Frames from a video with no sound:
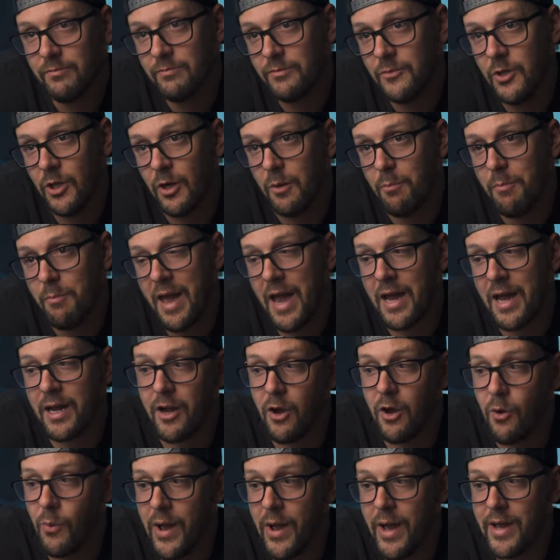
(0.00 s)
you know, Mac
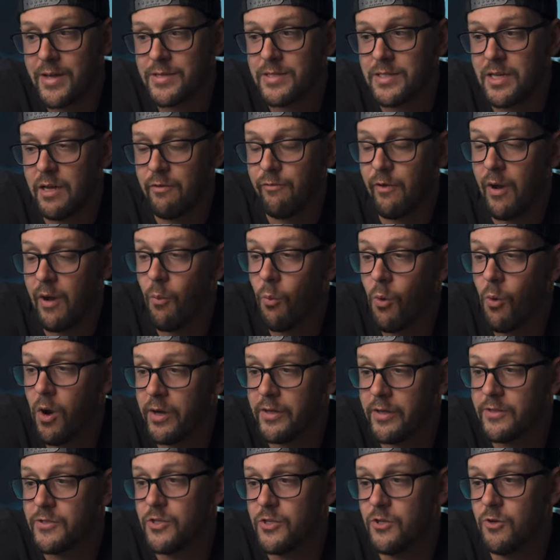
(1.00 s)
OS if I
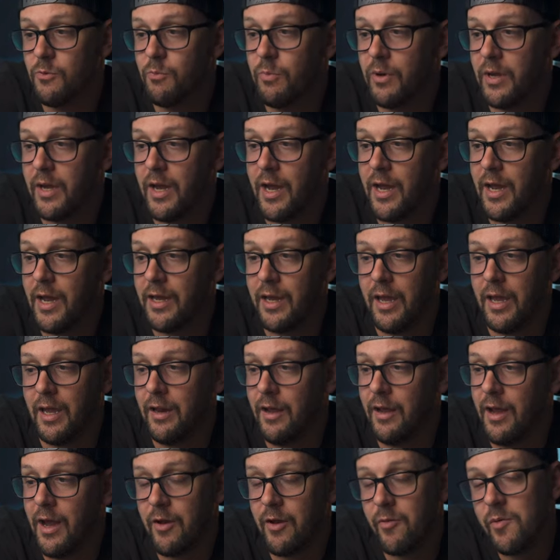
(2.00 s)
wanted to. But
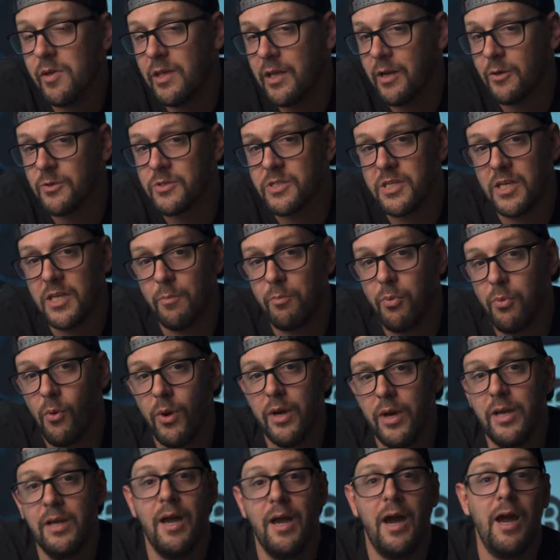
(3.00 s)
again, I really don't see the
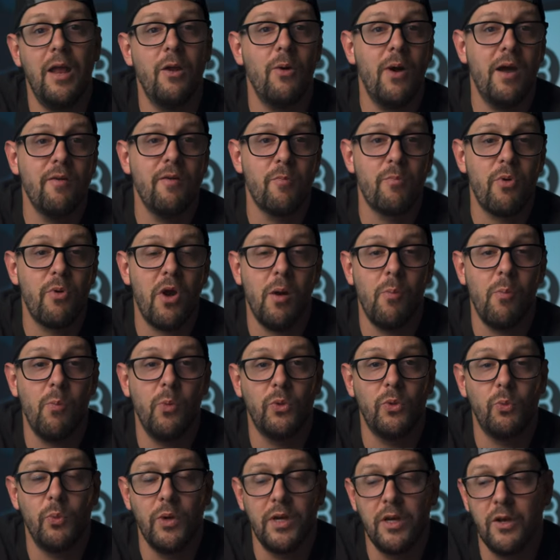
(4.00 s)
point. I don't have a problem
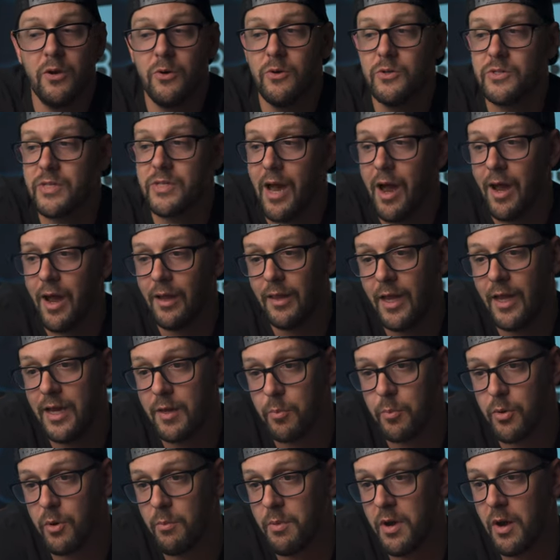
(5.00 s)
with Windows. I
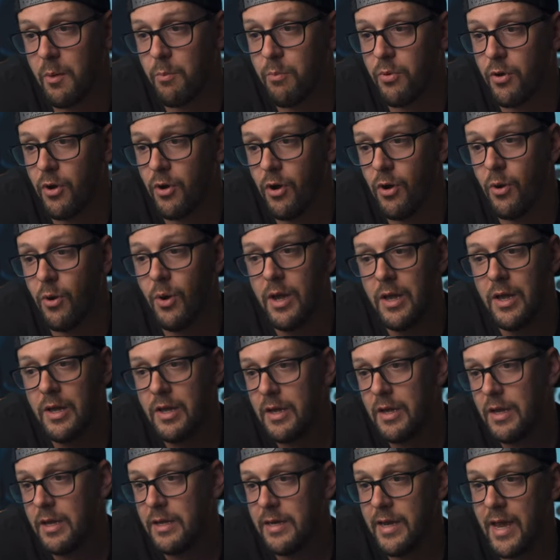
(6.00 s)
like Premiere Pro.
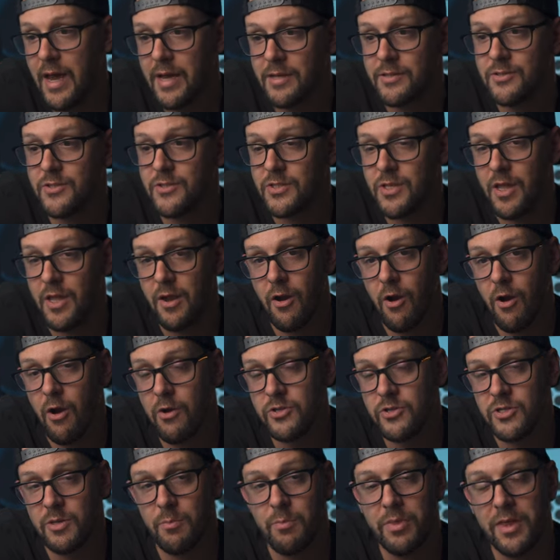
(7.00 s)
Yes, there
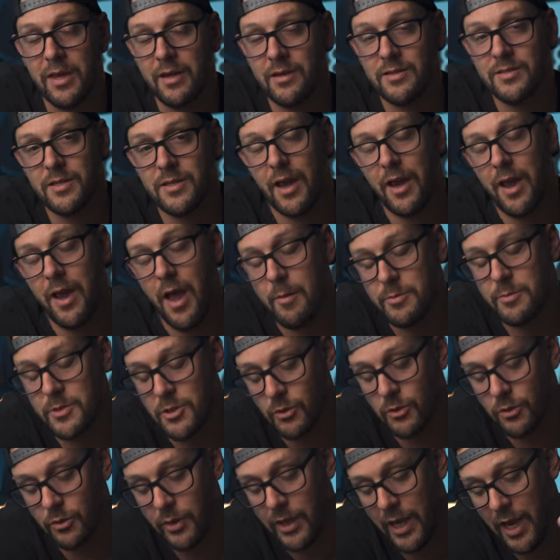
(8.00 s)
are some things I
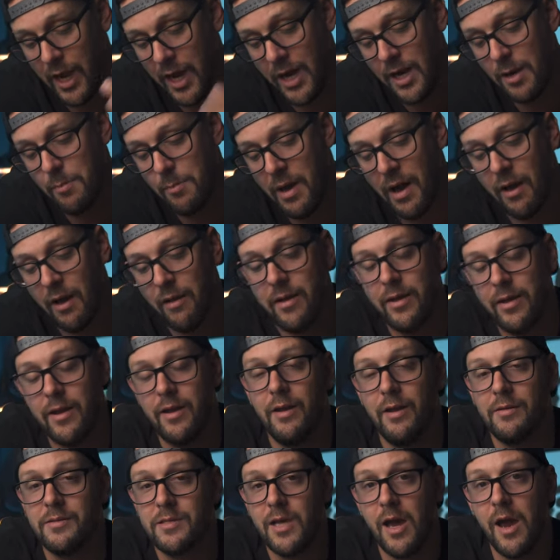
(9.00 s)
absolutely hate about it. And
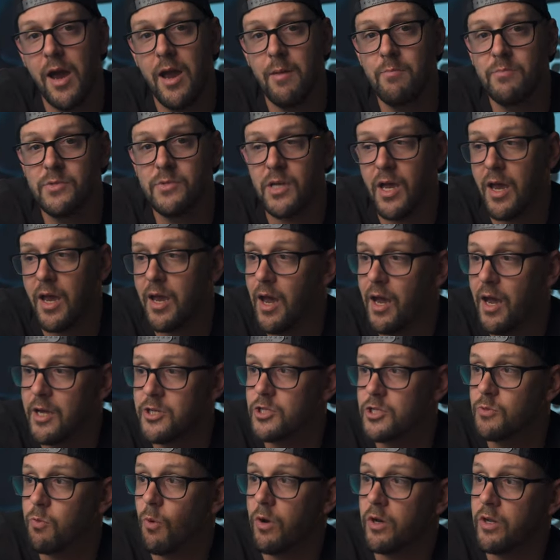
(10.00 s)
at times I
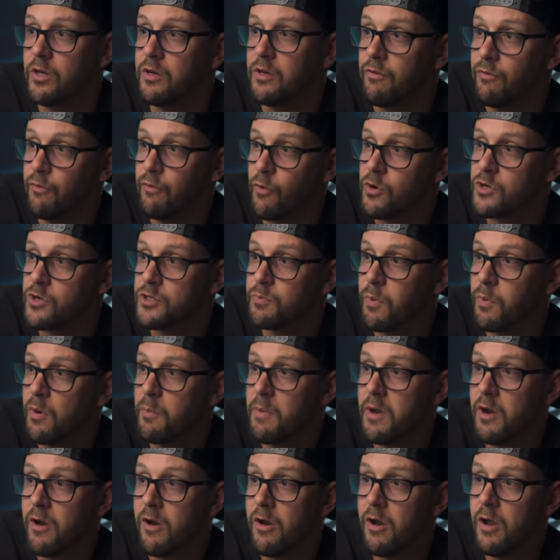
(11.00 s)
just want to divorce
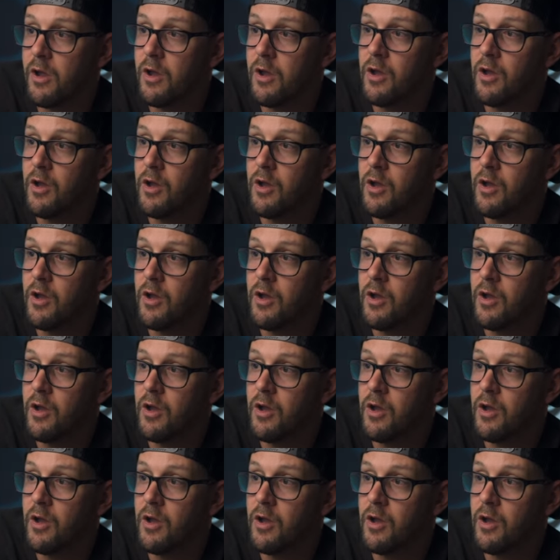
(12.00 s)
Premiere,